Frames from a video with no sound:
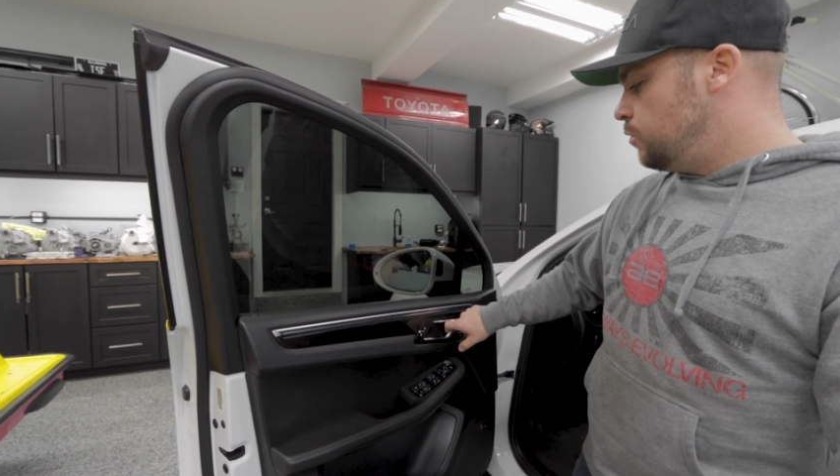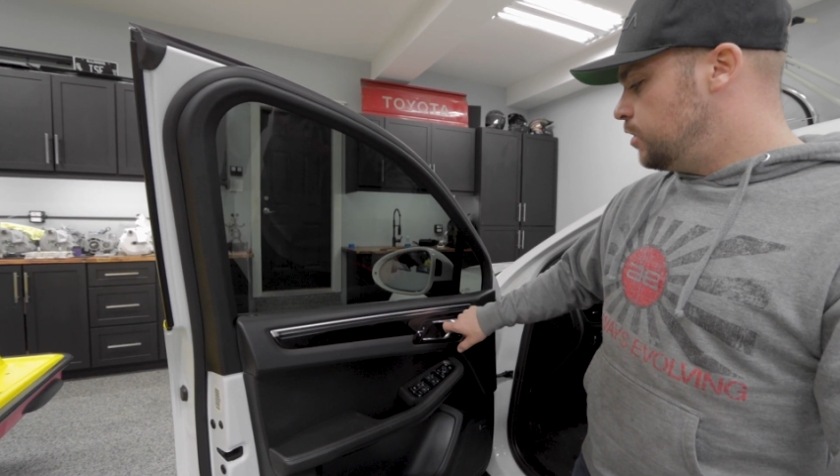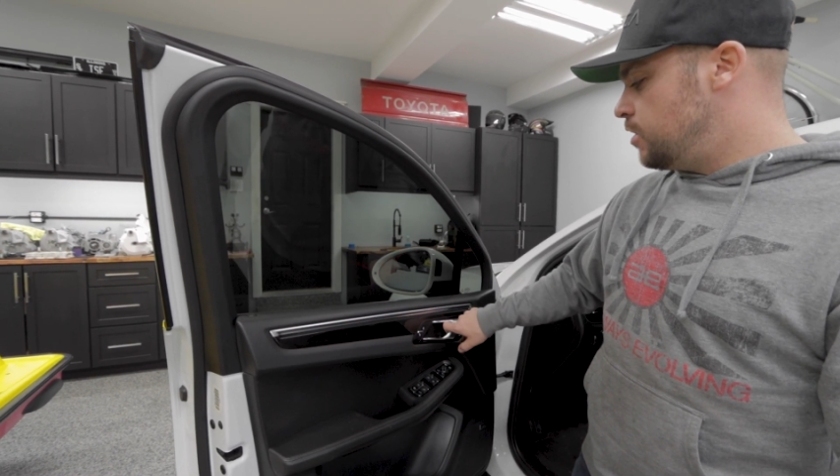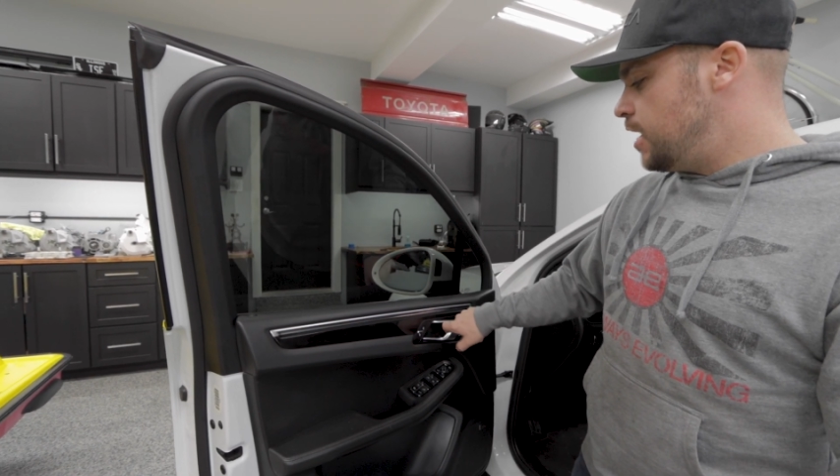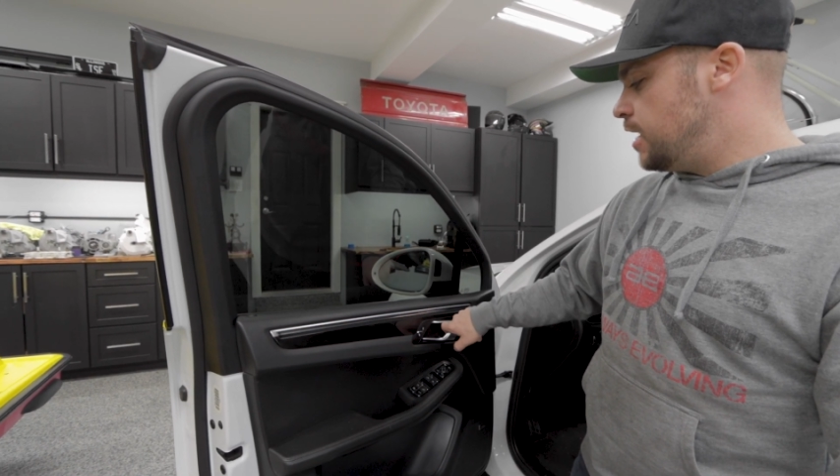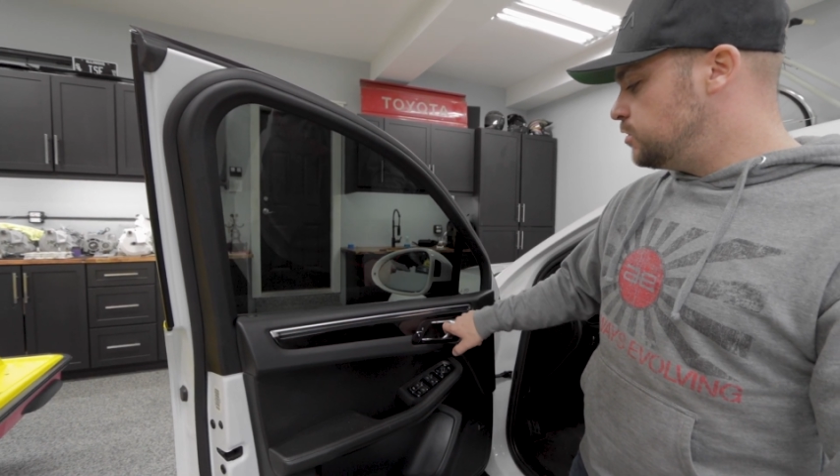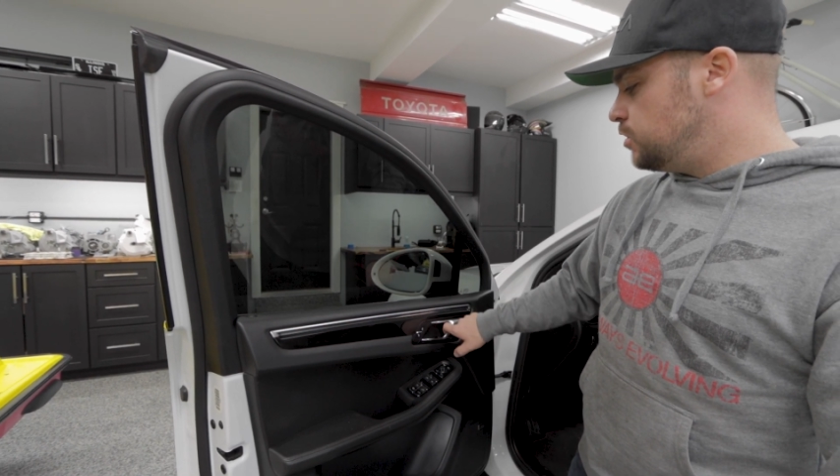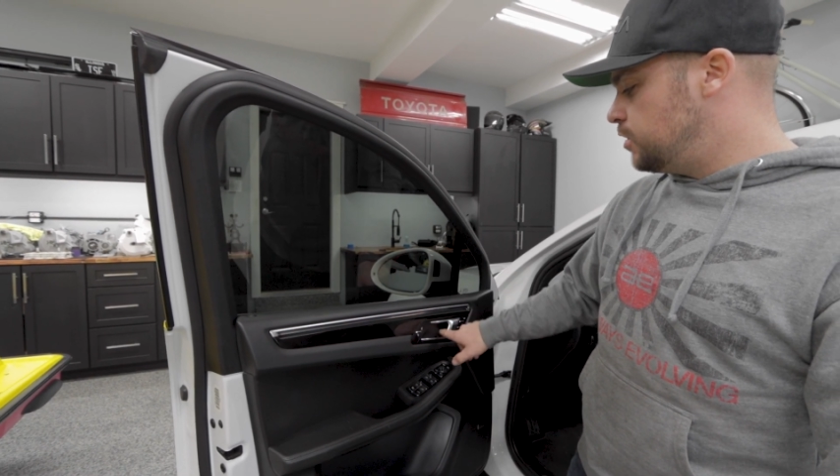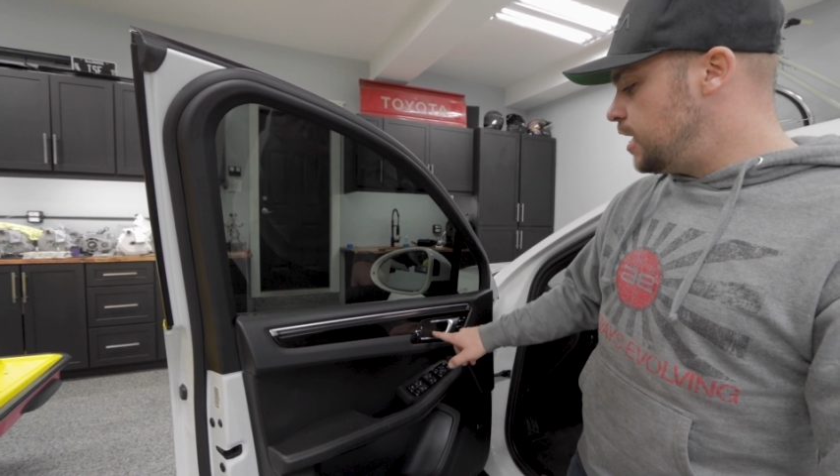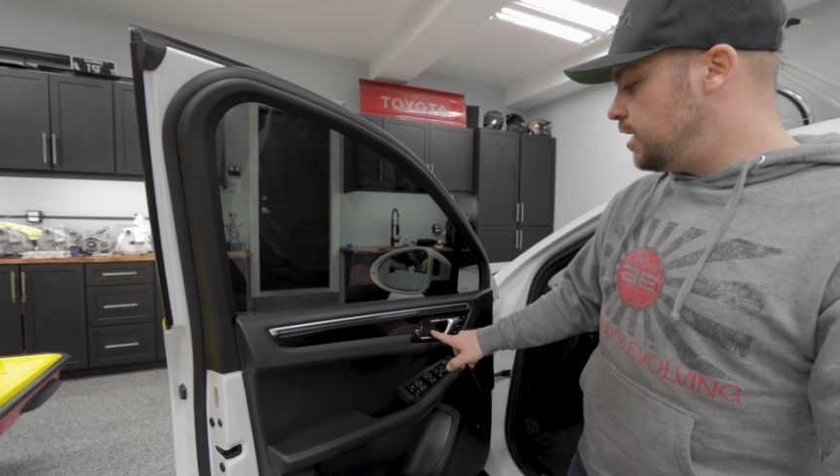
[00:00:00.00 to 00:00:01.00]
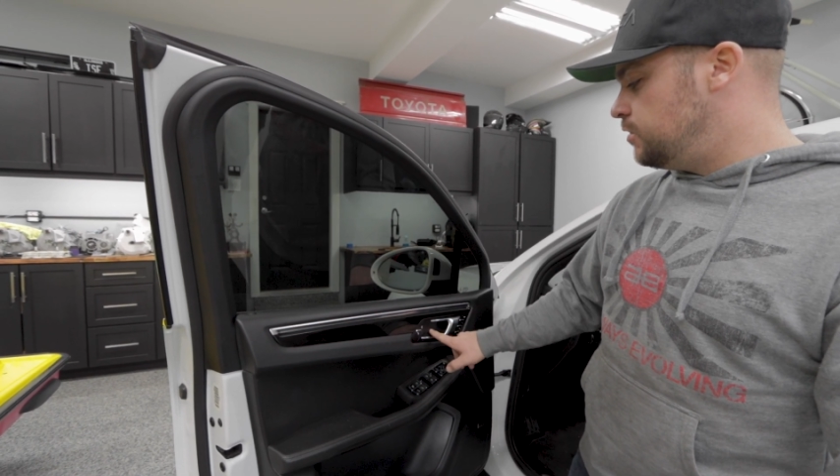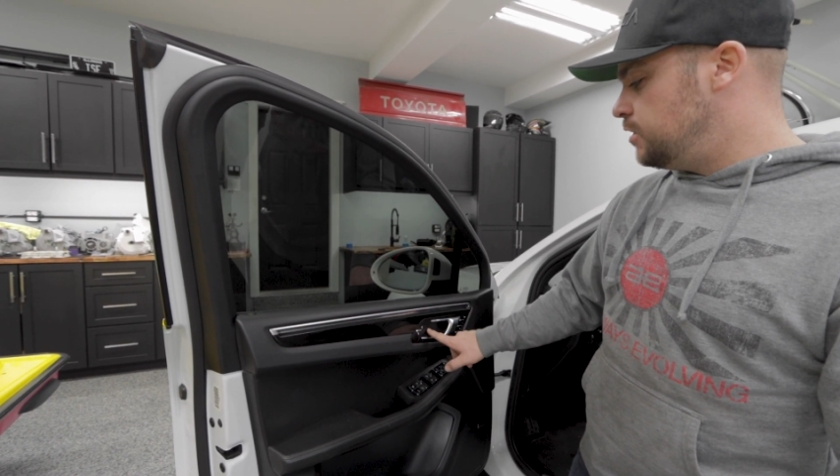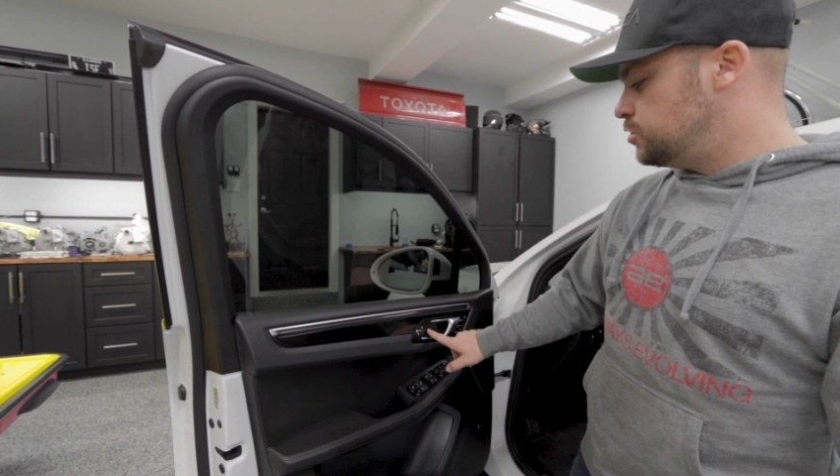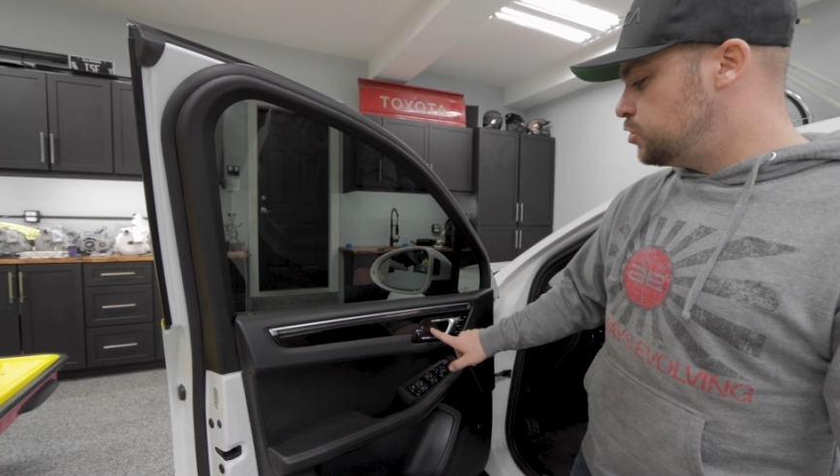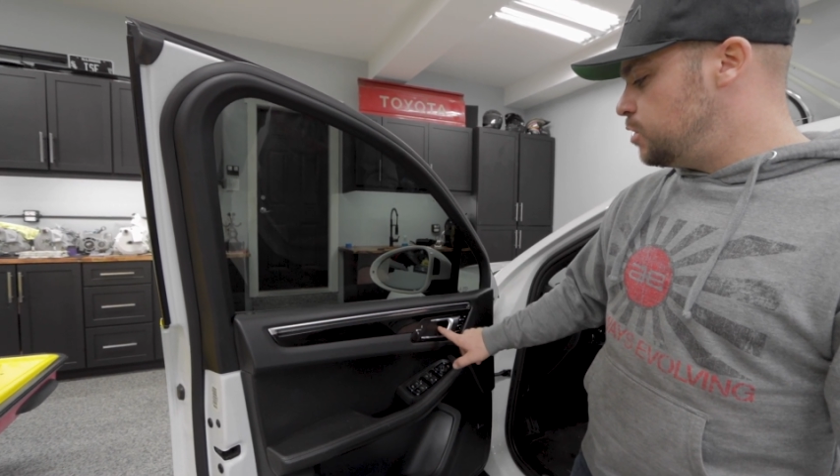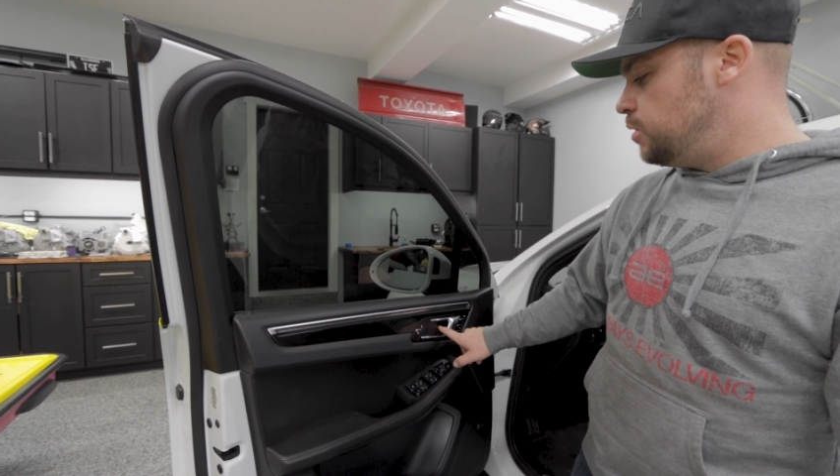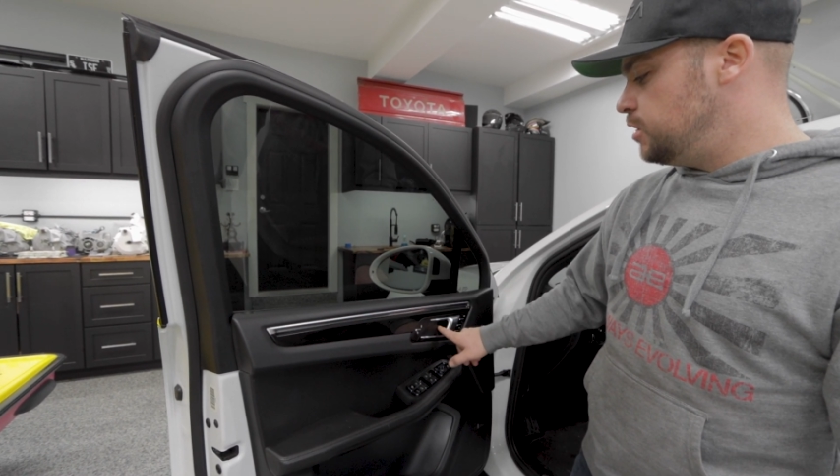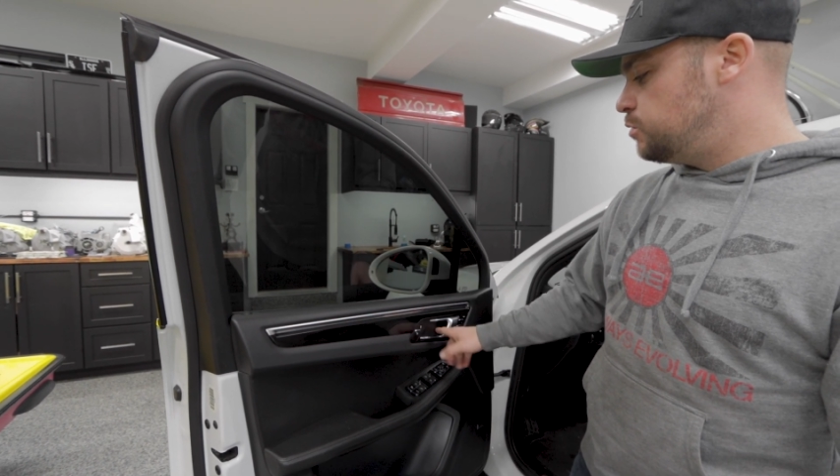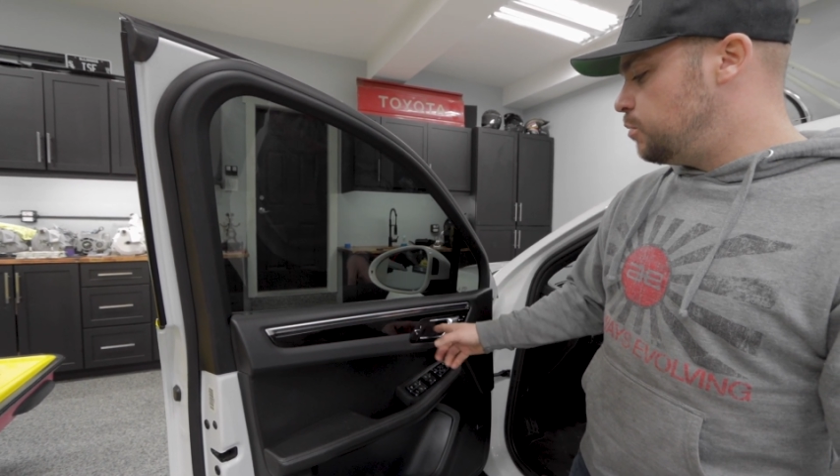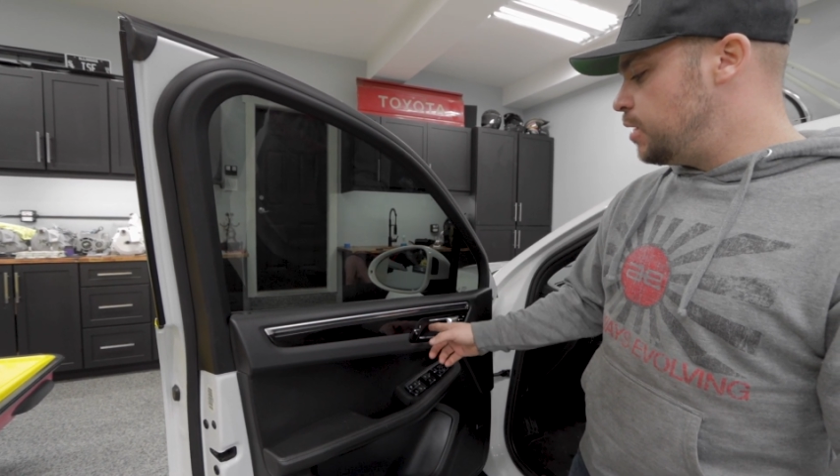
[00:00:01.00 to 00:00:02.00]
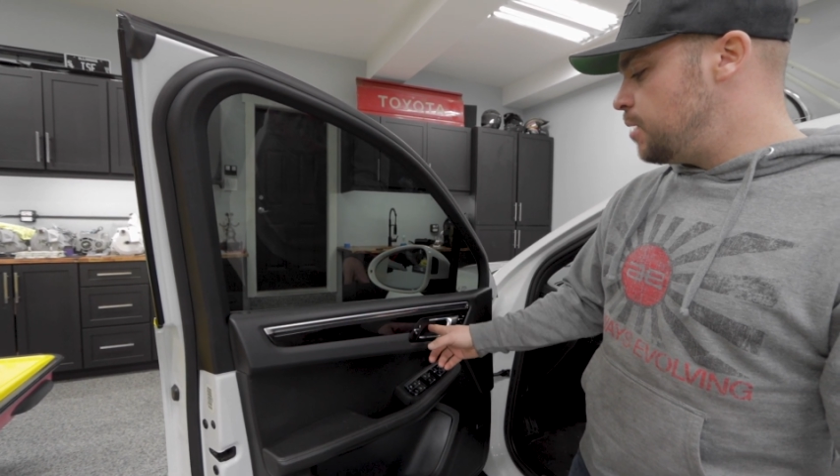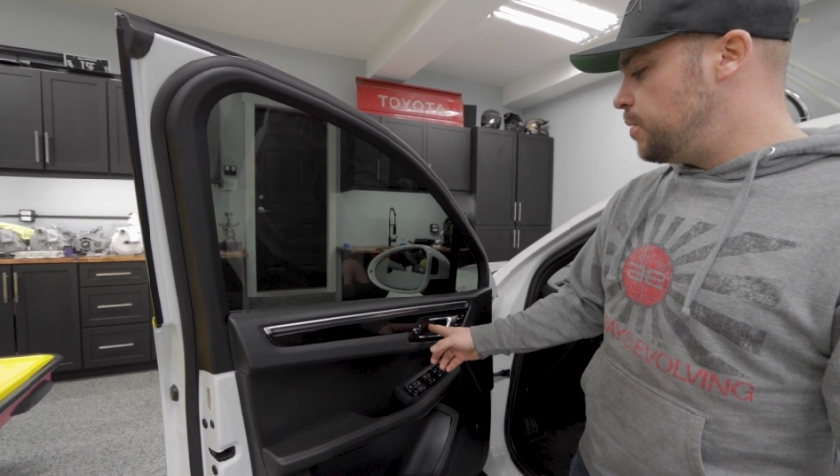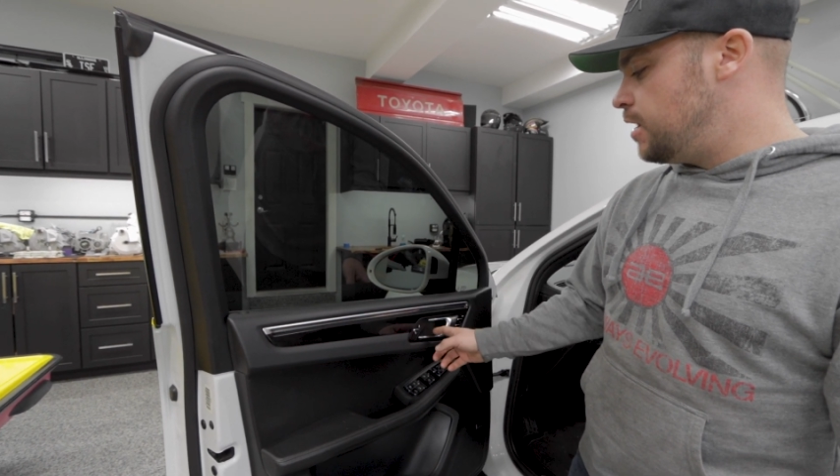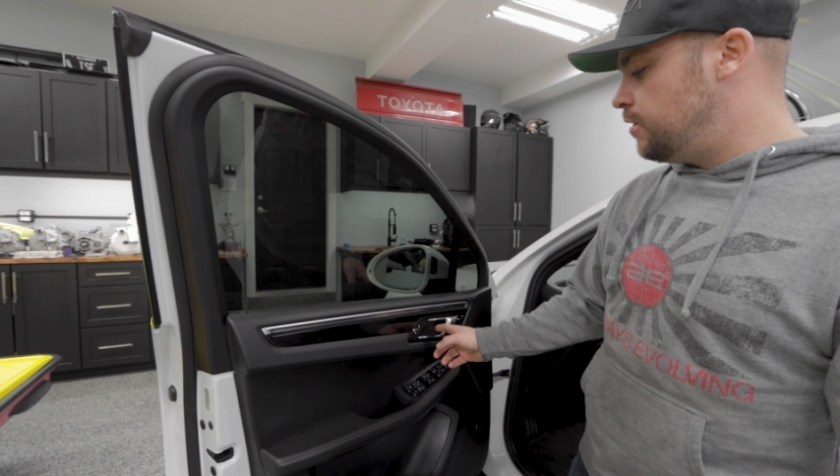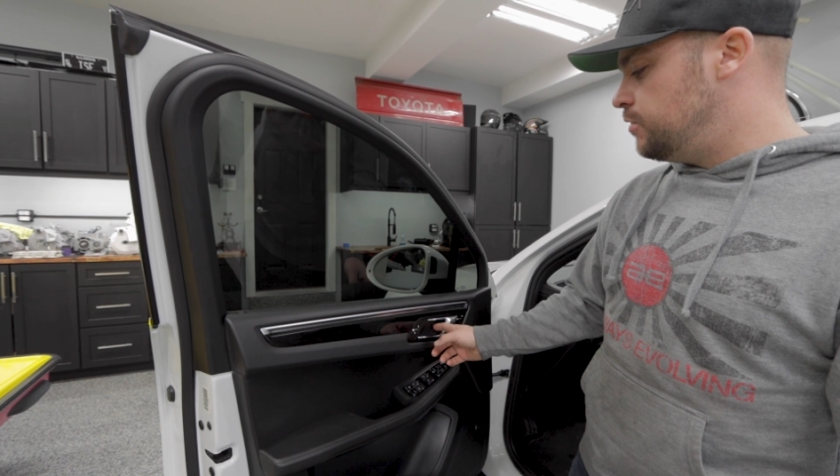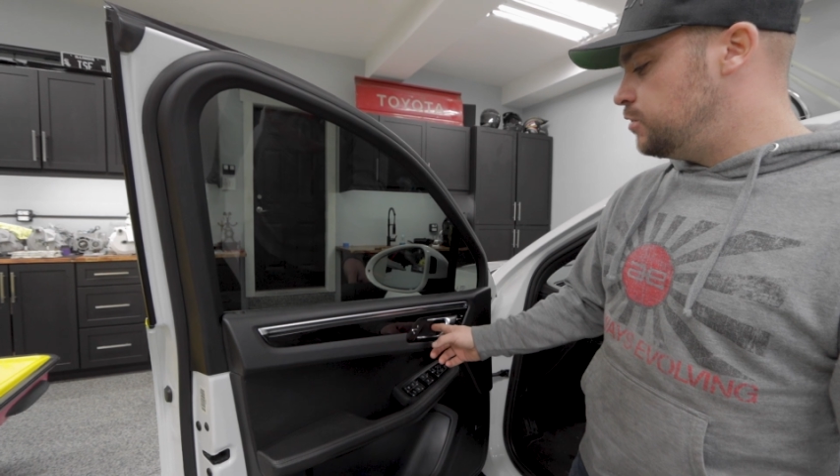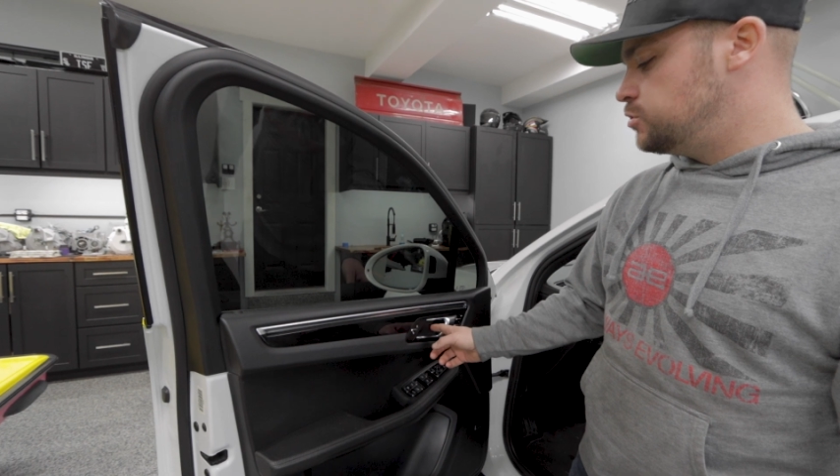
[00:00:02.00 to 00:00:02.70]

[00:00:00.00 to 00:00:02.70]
Where your handle's located, this trim piece will pop out.